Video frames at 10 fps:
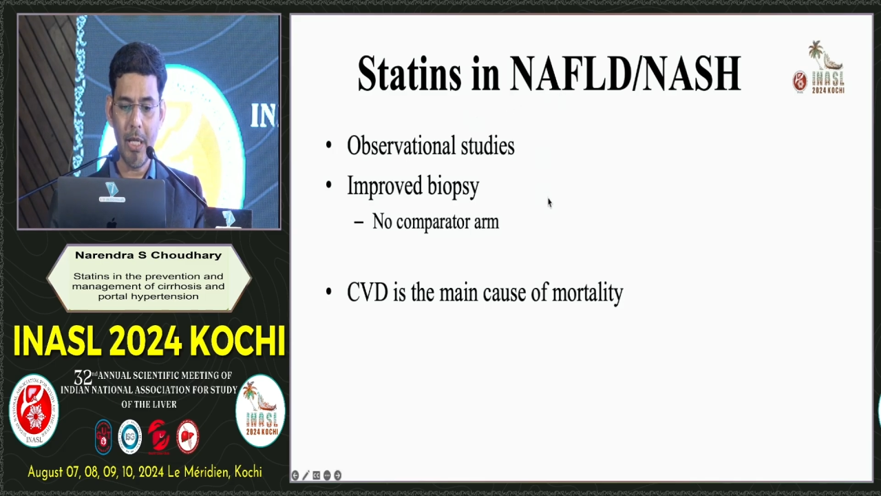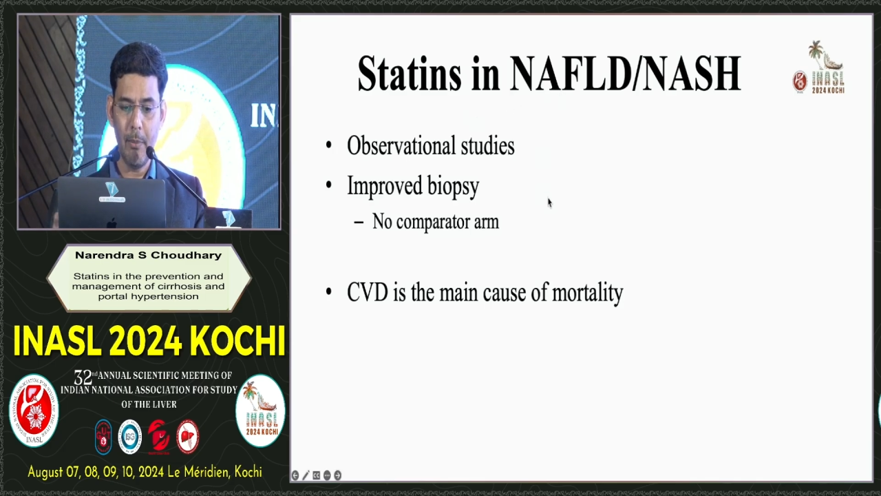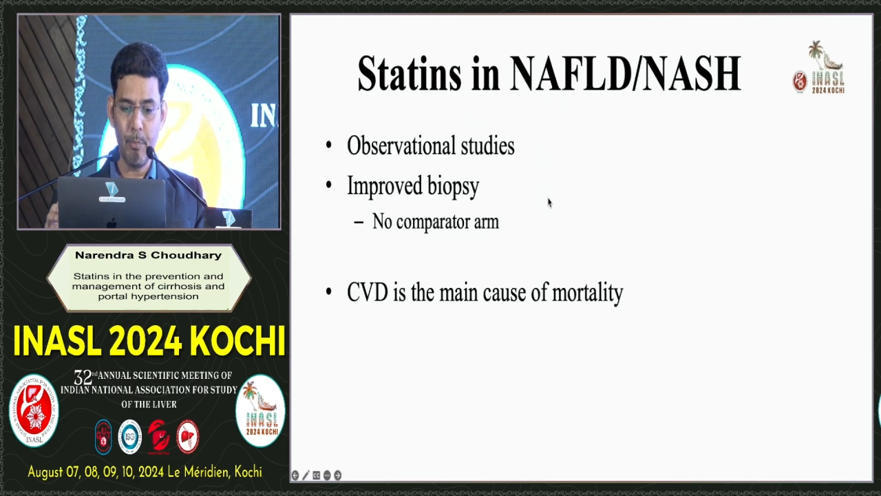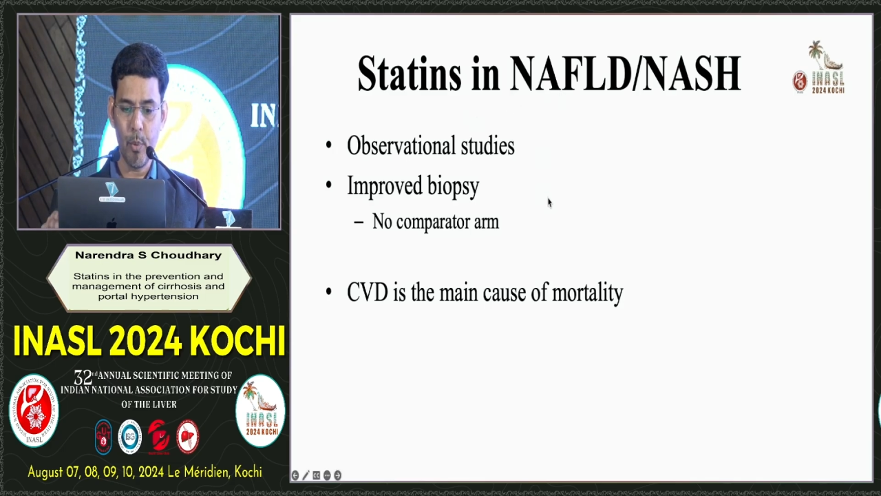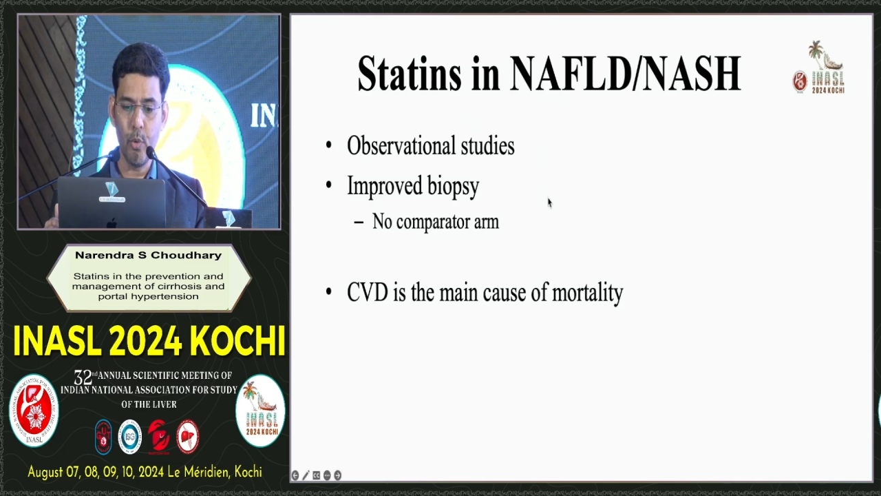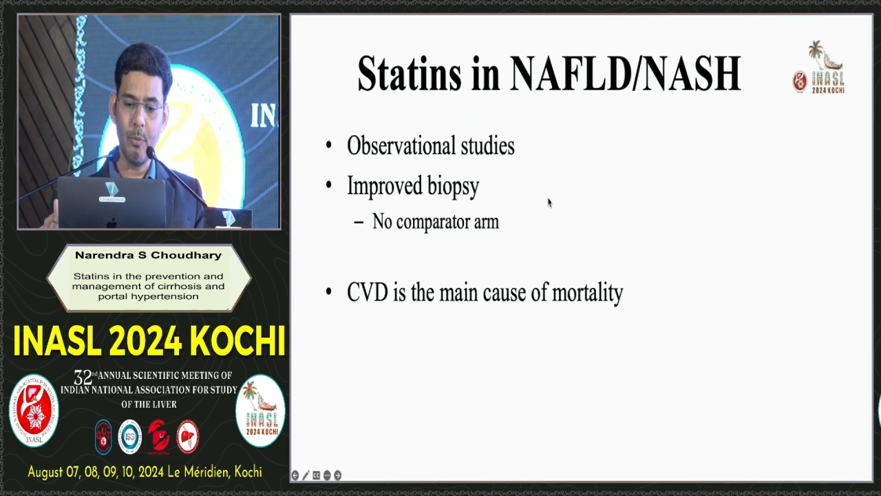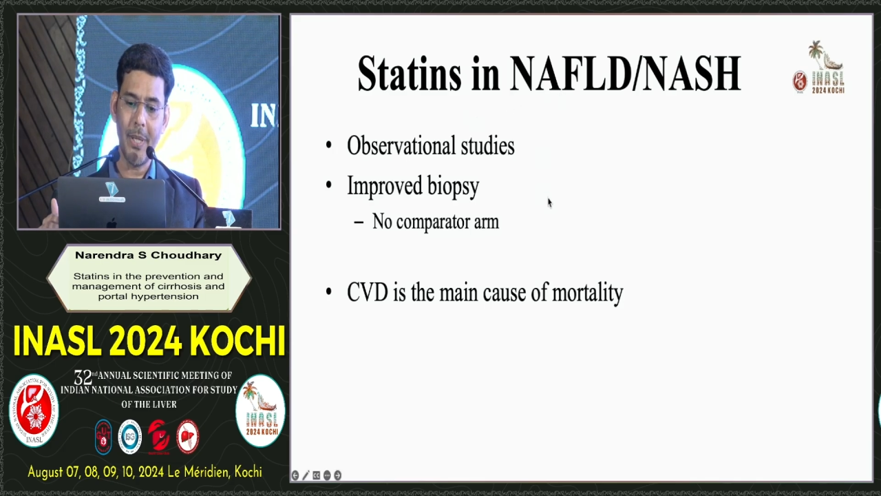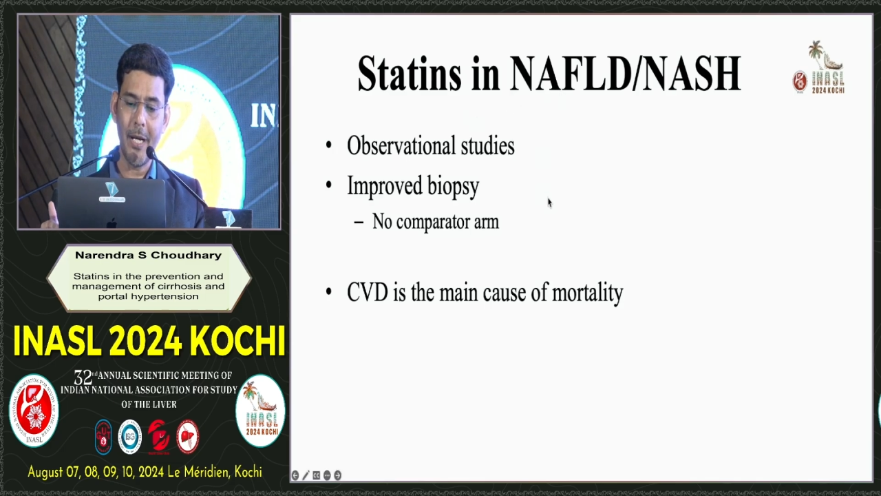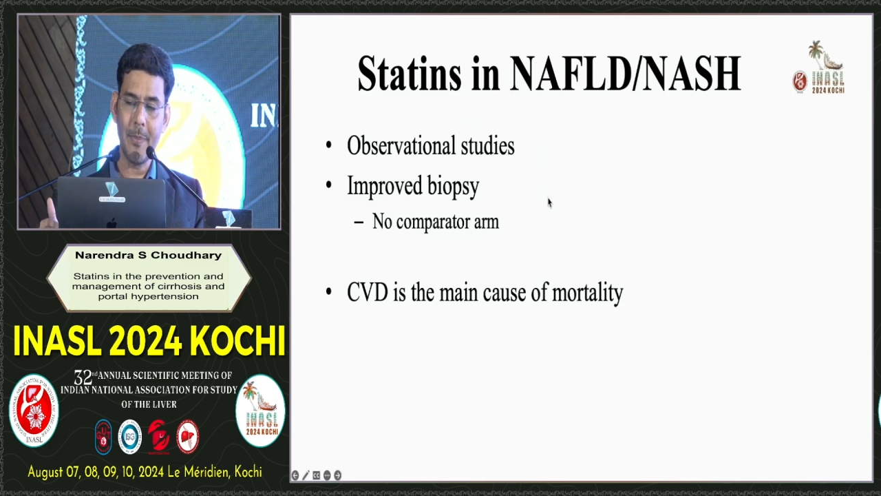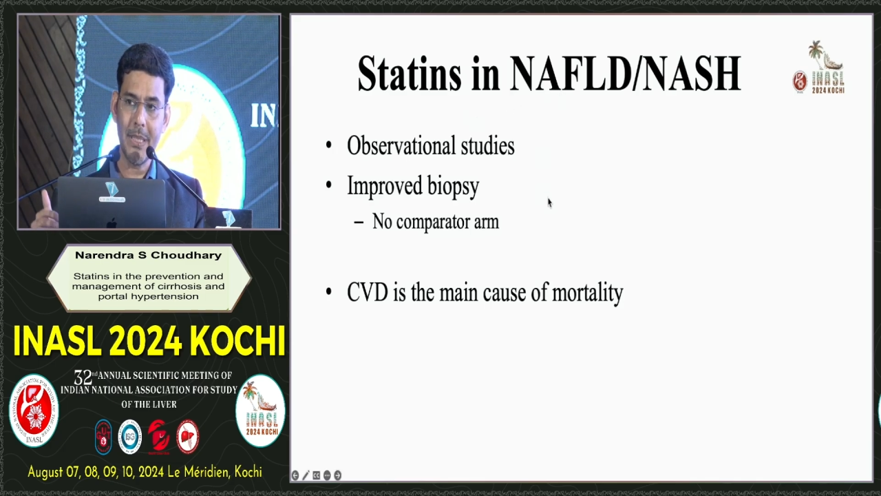improved
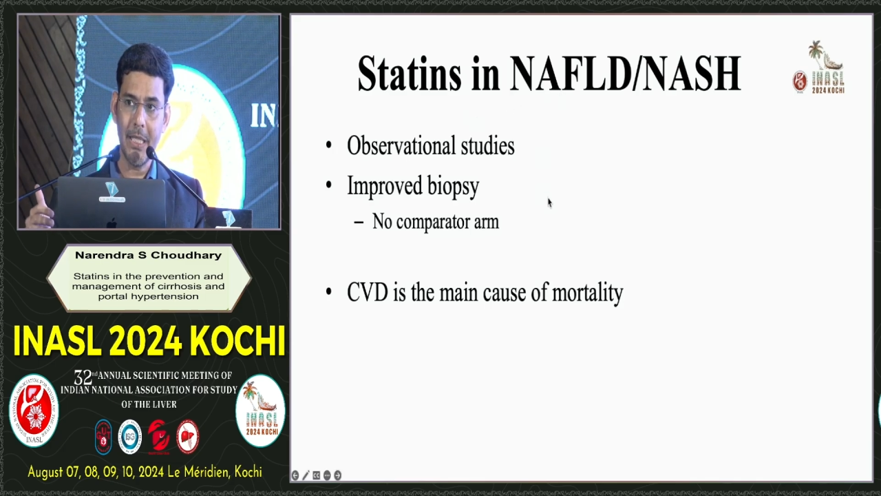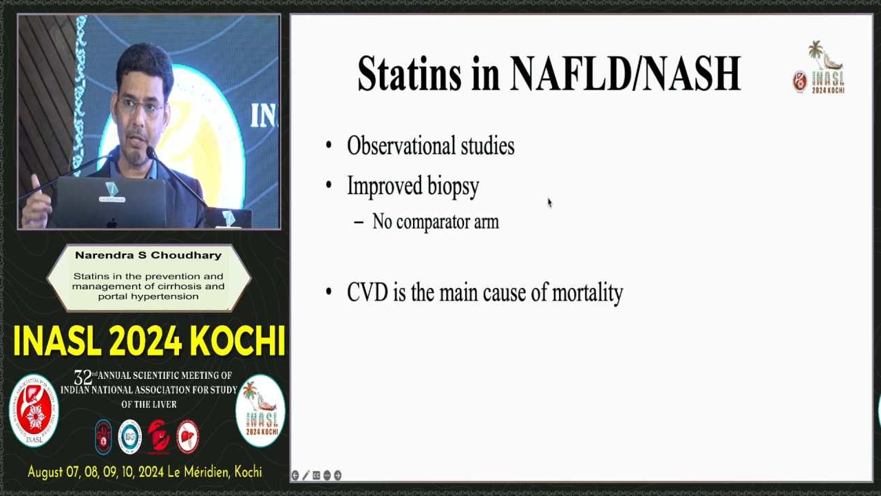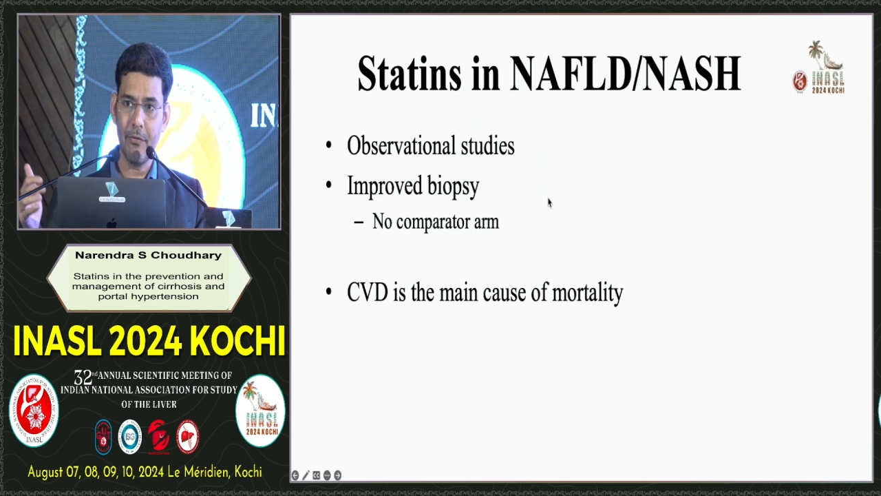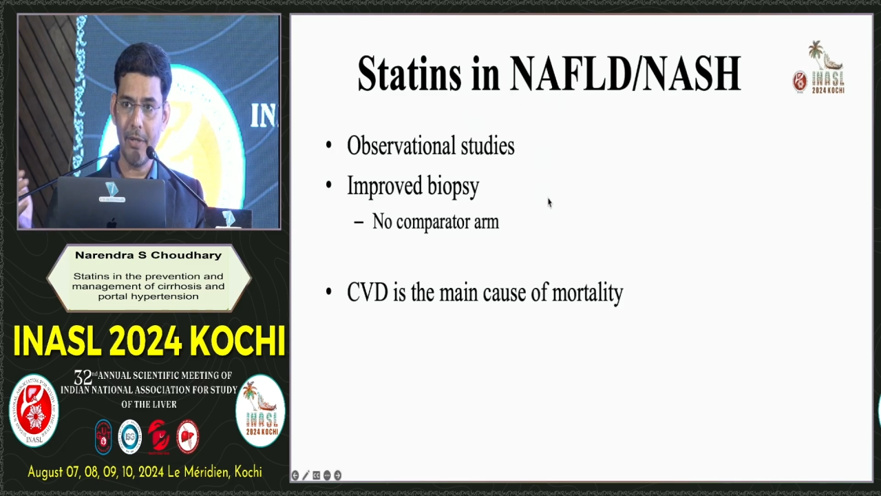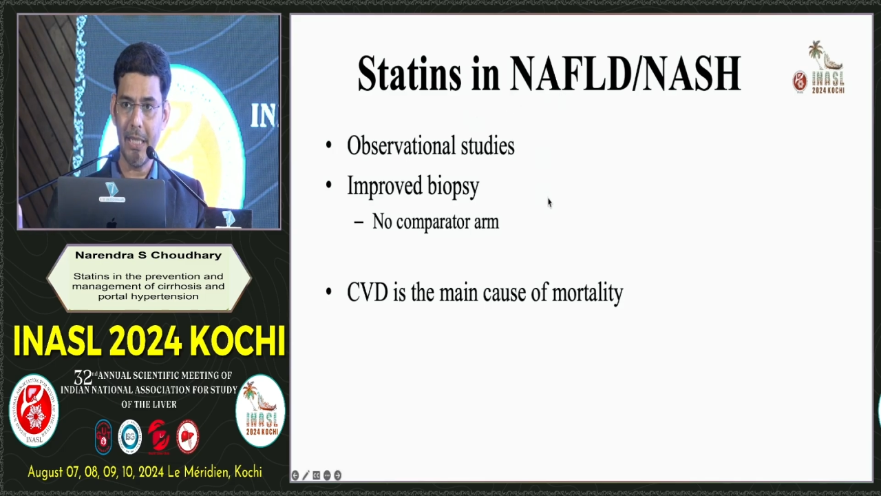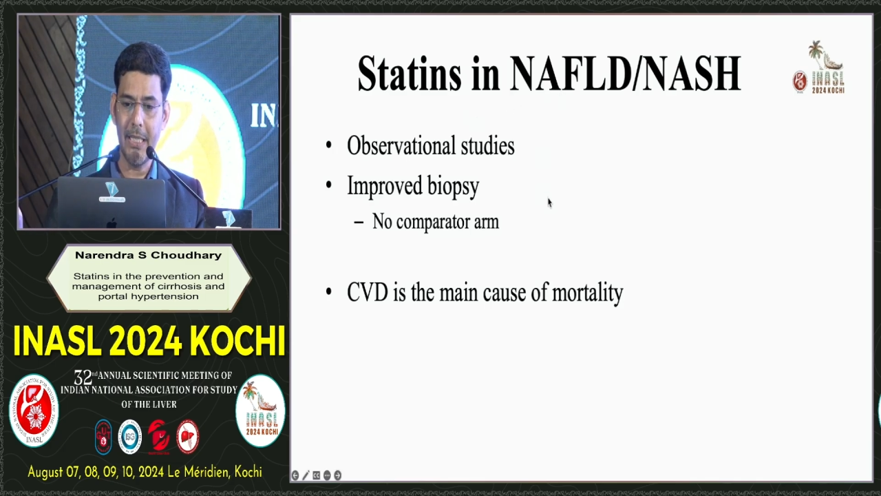biopsy at 1